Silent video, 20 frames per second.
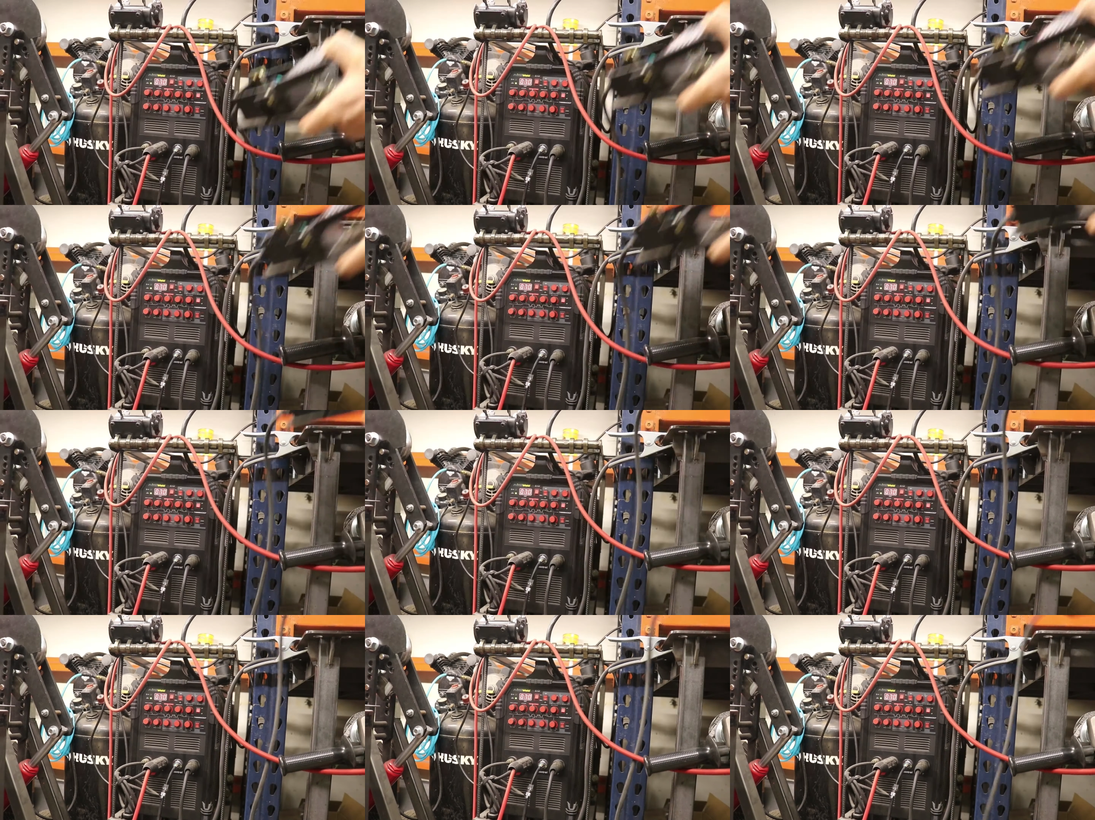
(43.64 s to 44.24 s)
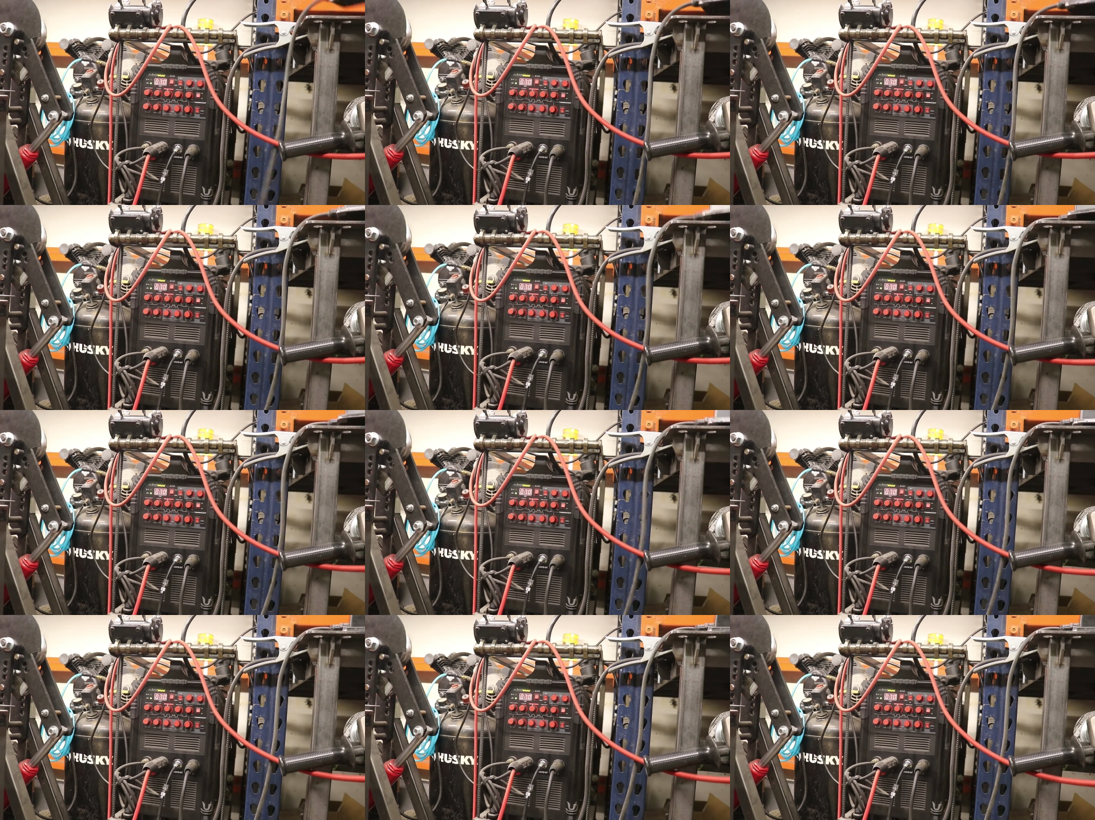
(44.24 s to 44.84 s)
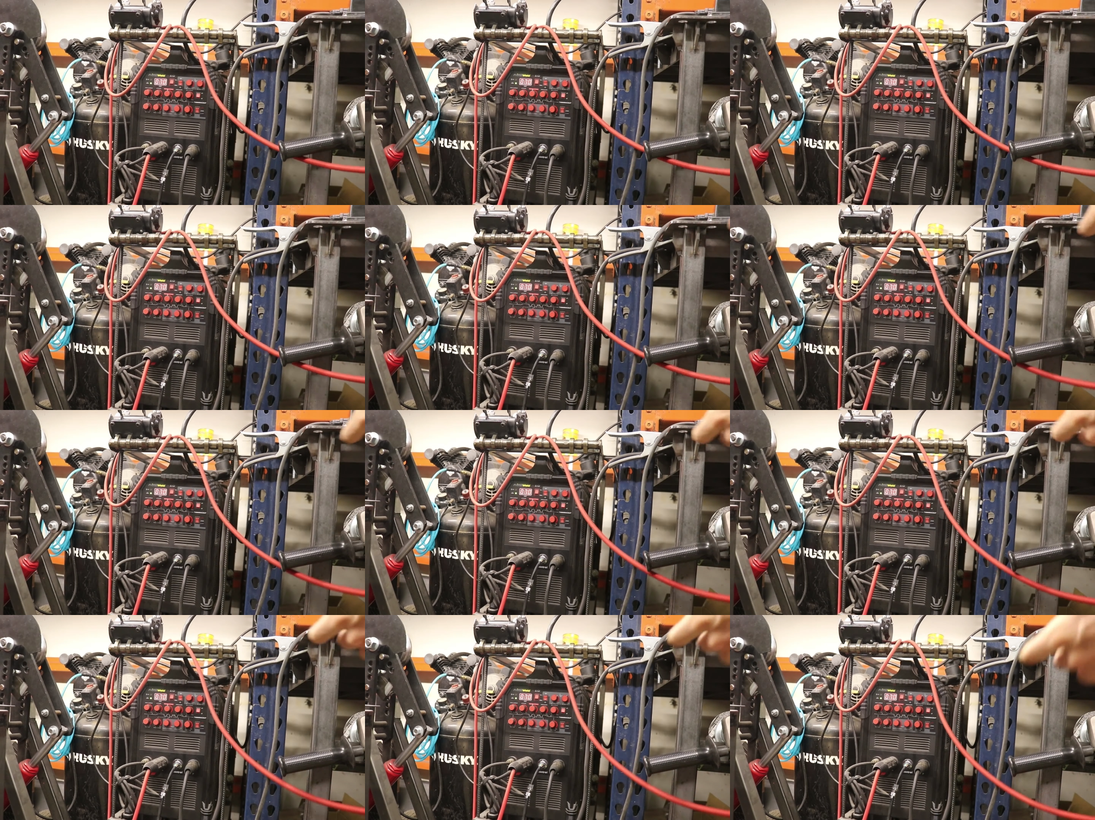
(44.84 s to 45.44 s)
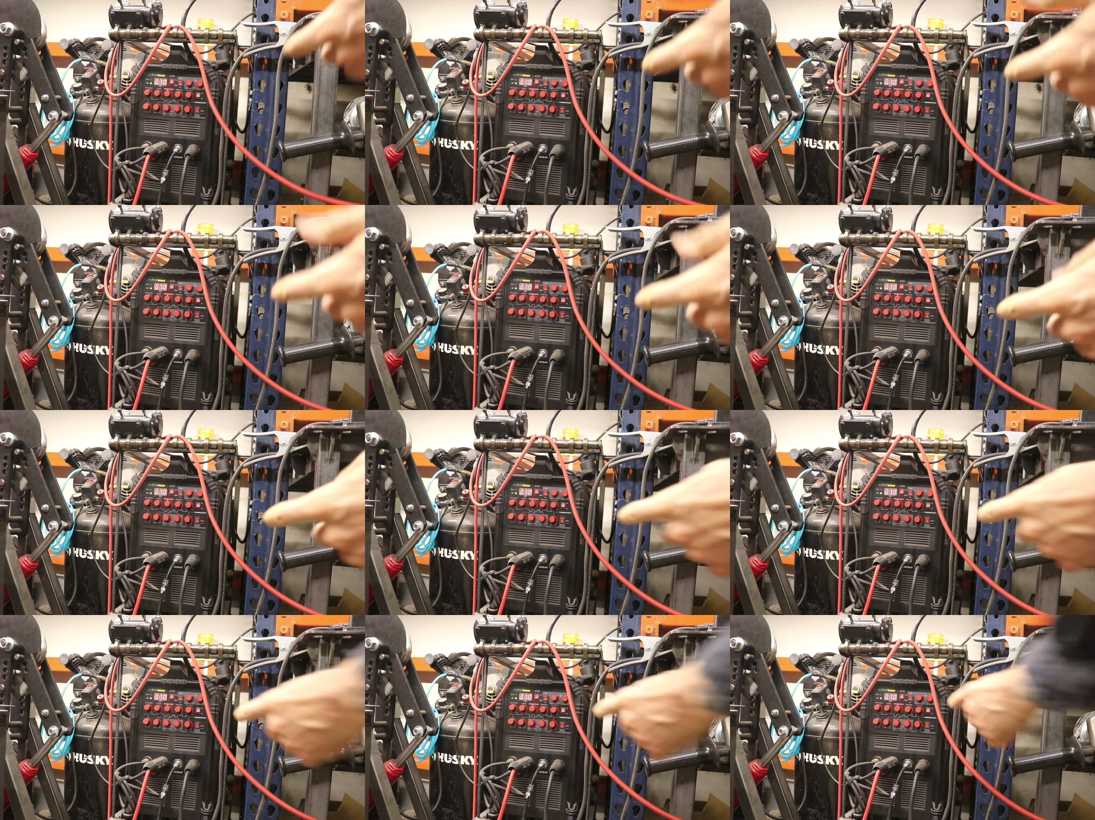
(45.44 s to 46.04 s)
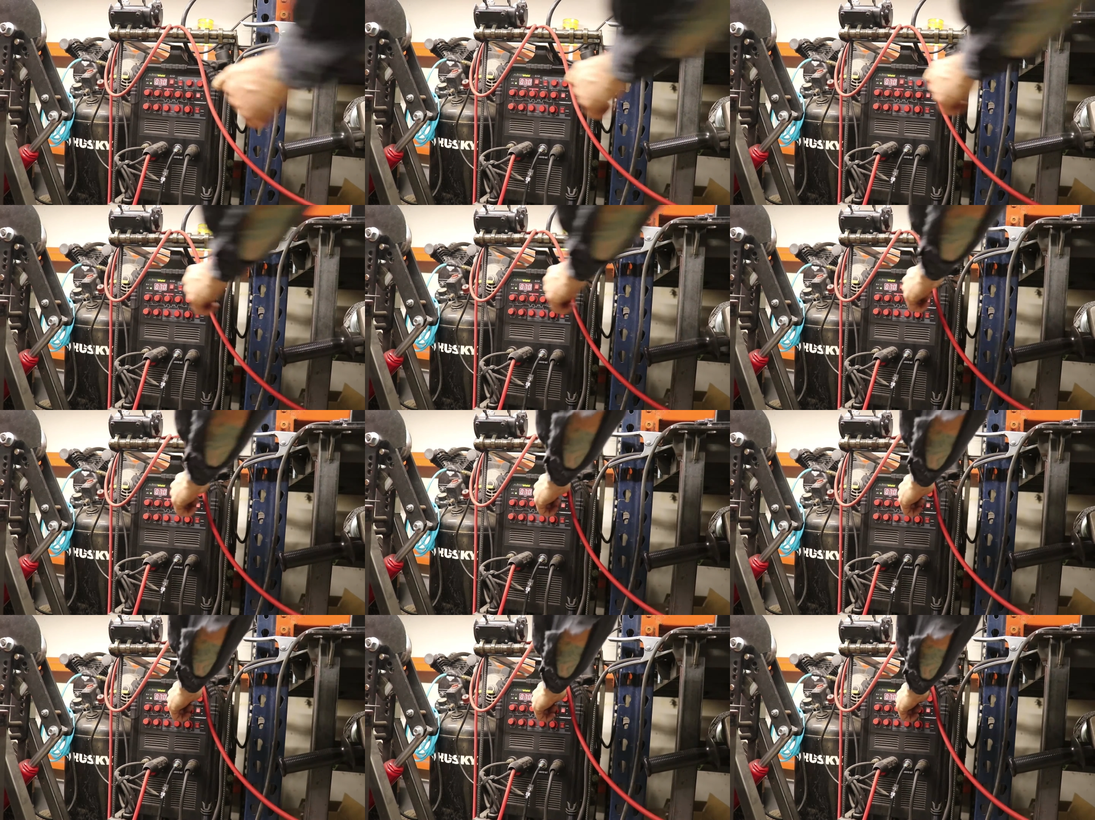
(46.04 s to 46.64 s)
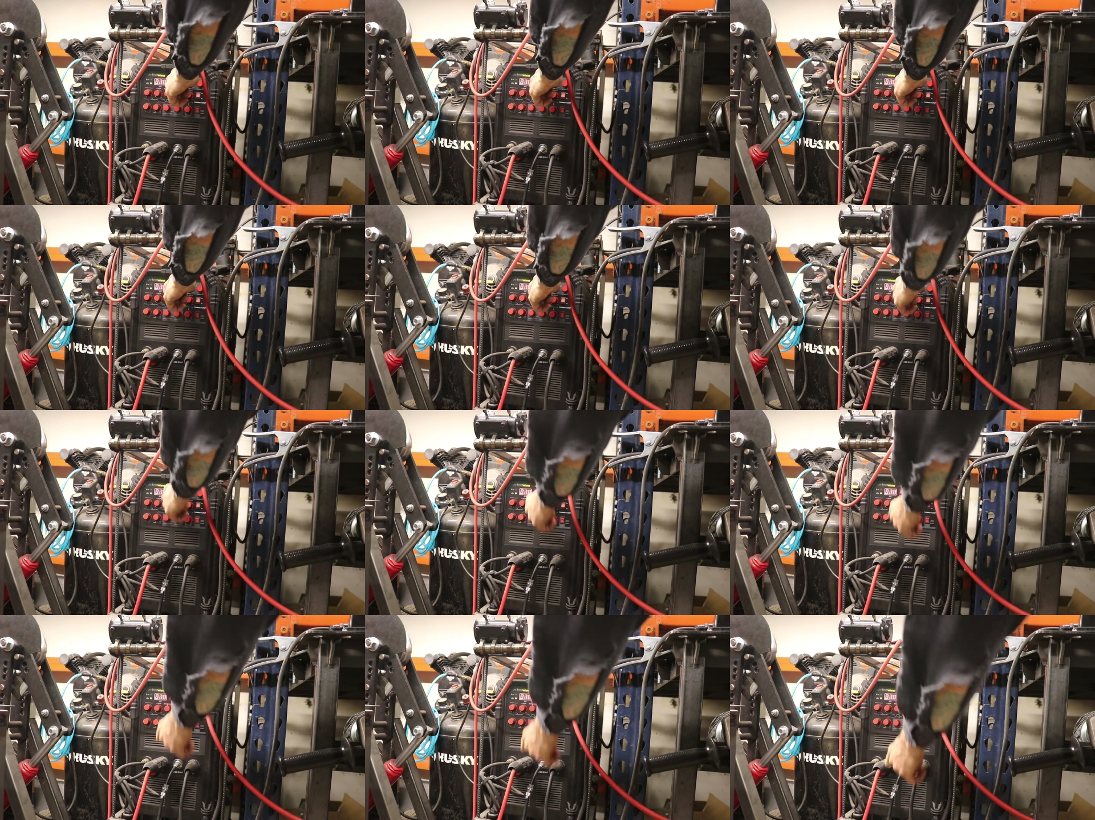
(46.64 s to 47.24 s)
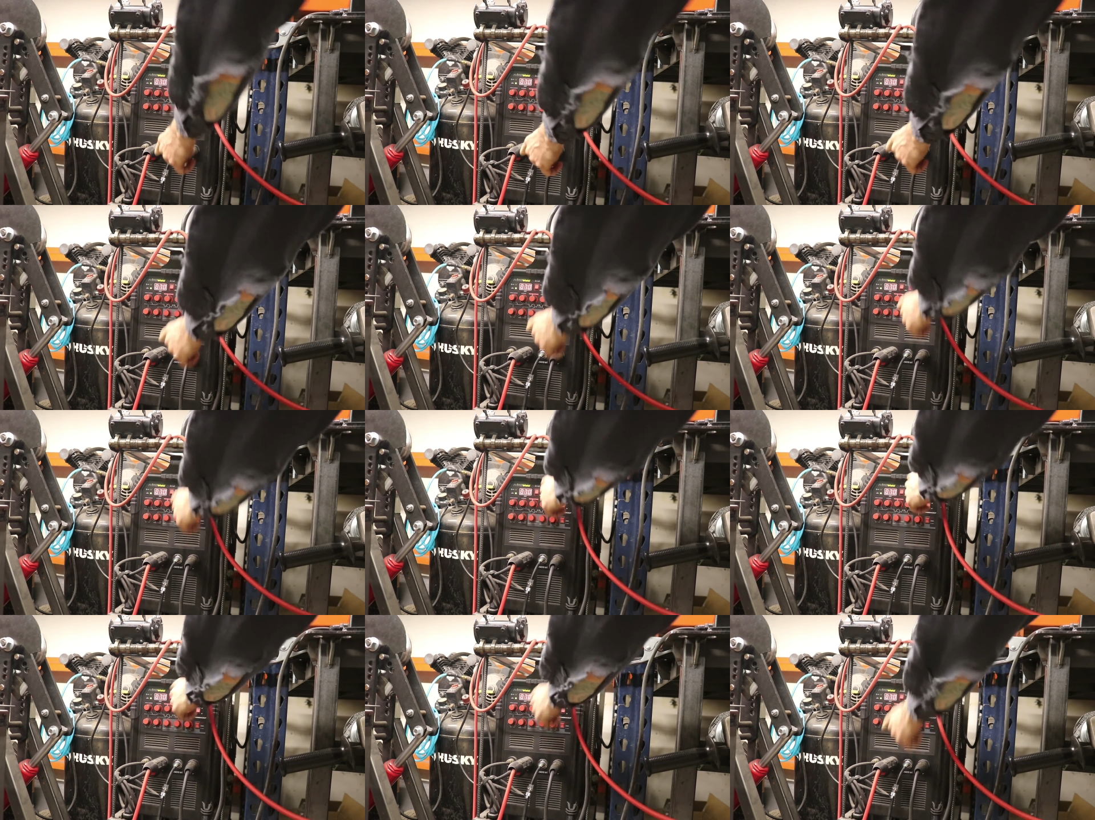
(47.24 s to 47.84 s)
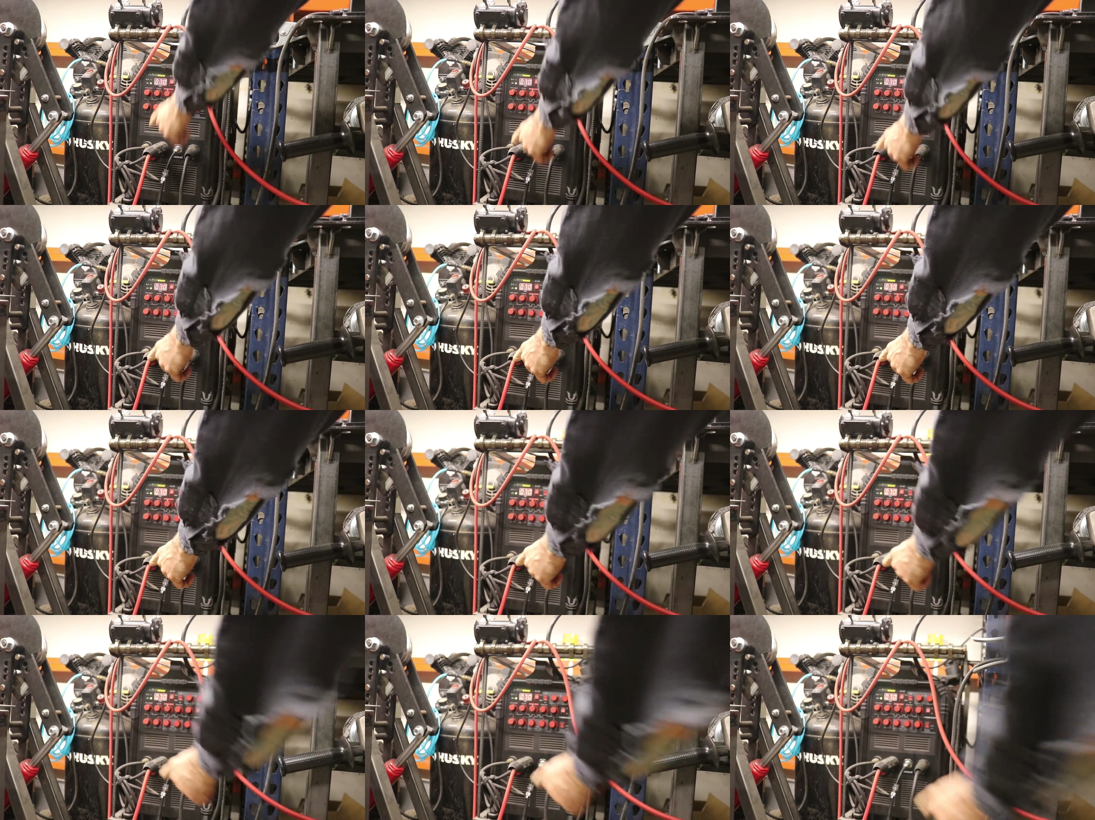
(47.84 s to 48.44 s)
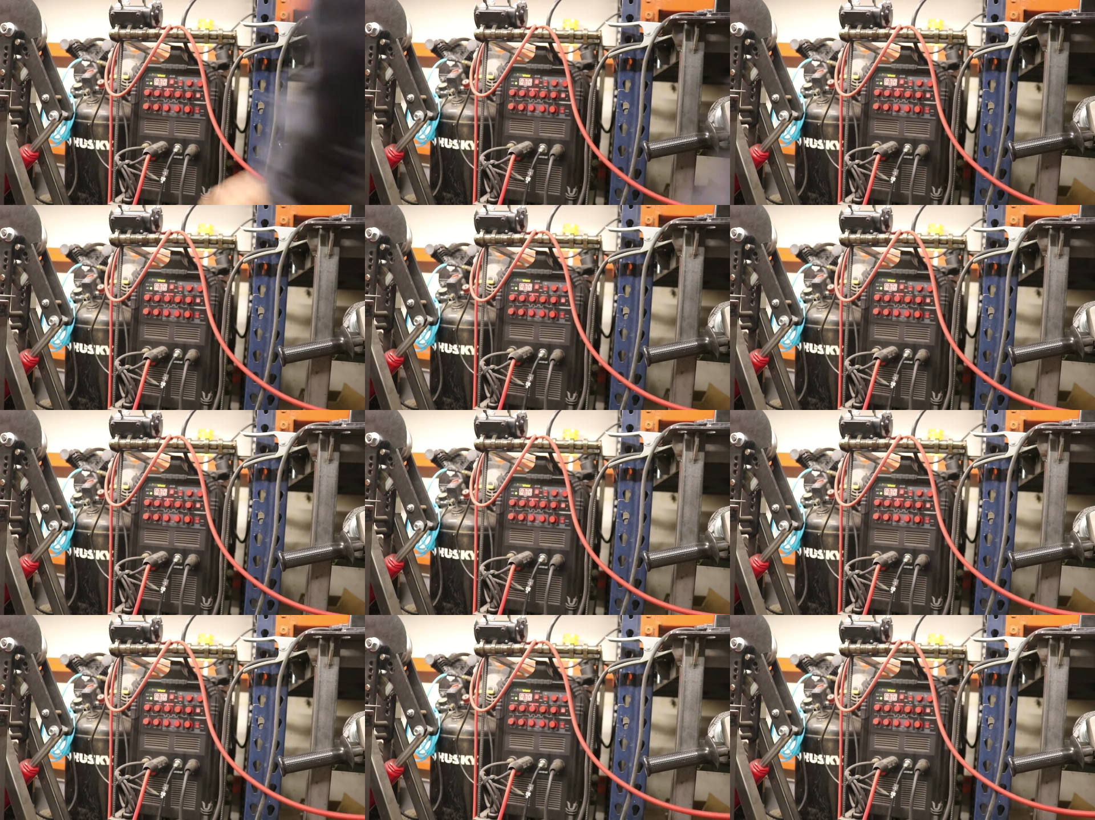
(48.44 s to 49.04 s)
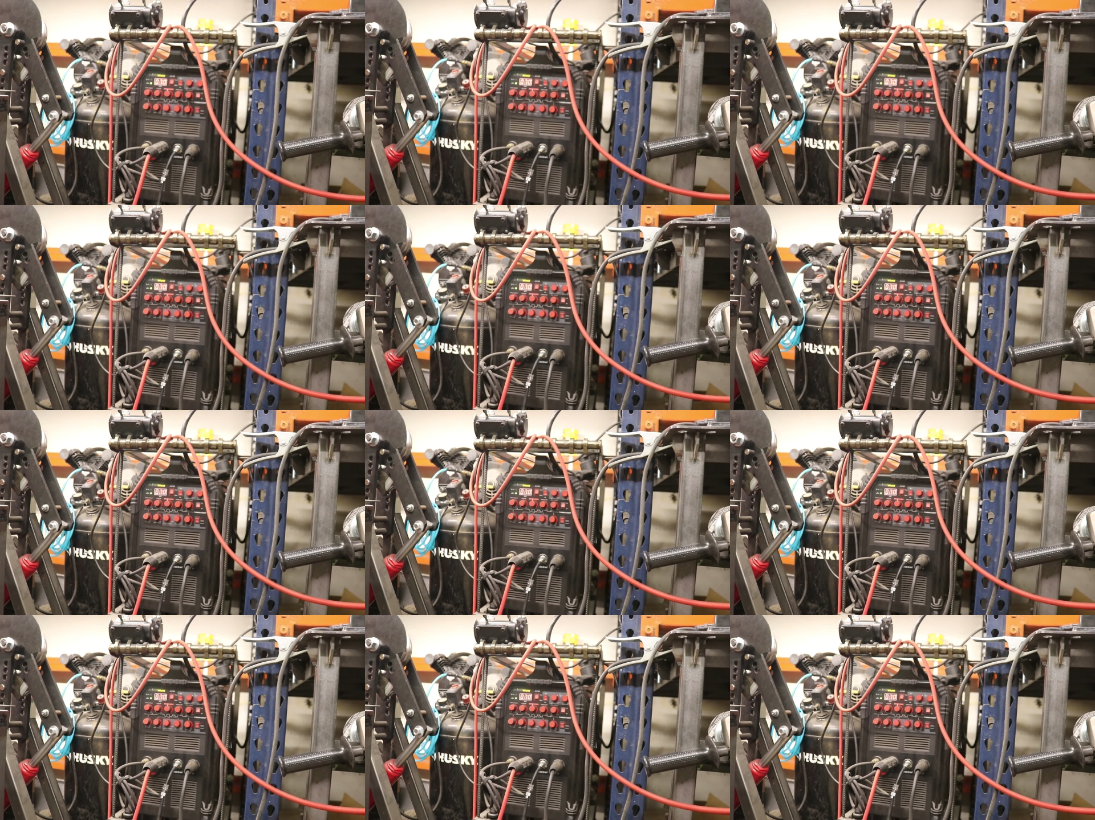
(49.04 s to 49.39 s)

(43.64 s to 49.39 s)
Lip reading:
(no speaker visible)